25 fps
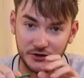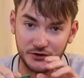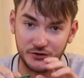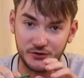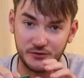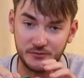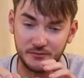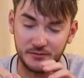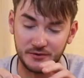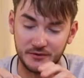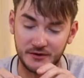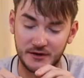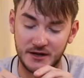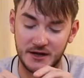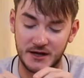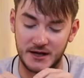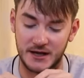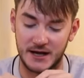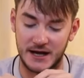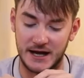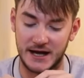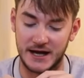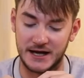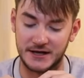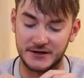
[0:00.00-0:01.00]
loop
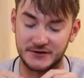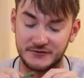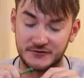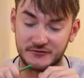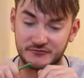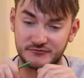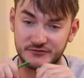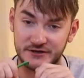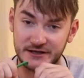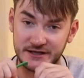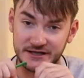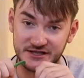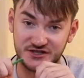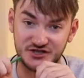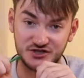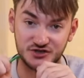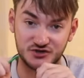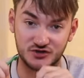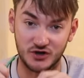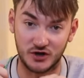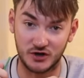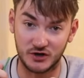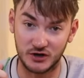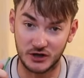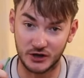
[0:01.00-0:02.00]
and it's a really
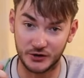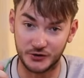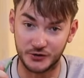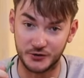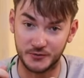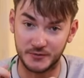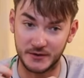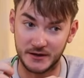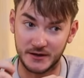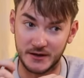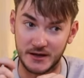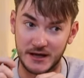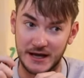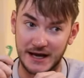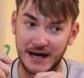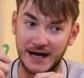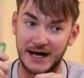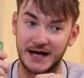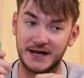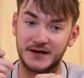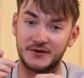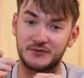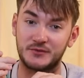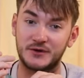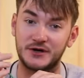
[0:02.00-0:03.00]
strong loop.
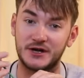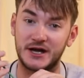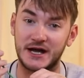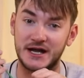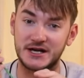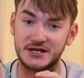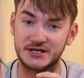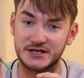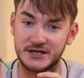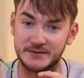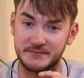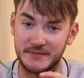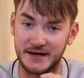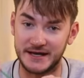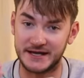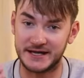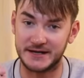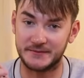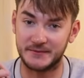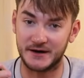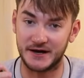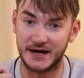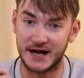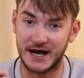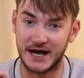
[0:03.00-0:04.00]
And when I actually make
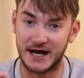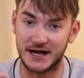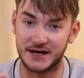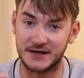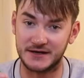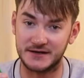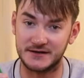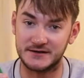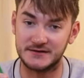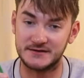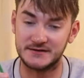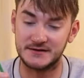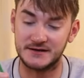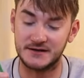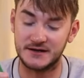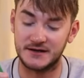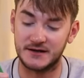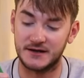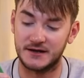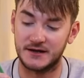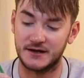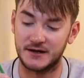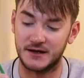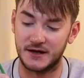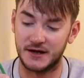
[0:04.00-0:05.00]
it by hand,
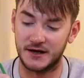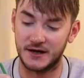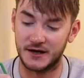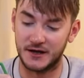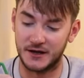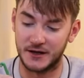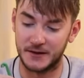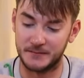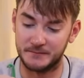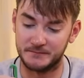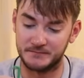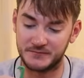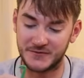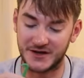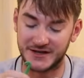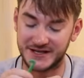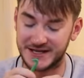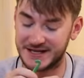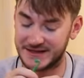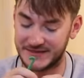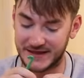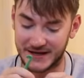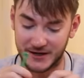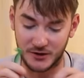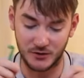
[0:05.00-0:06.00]
um,
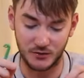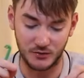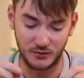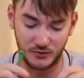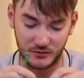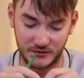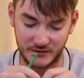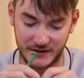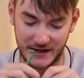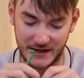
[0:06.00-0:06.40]
they all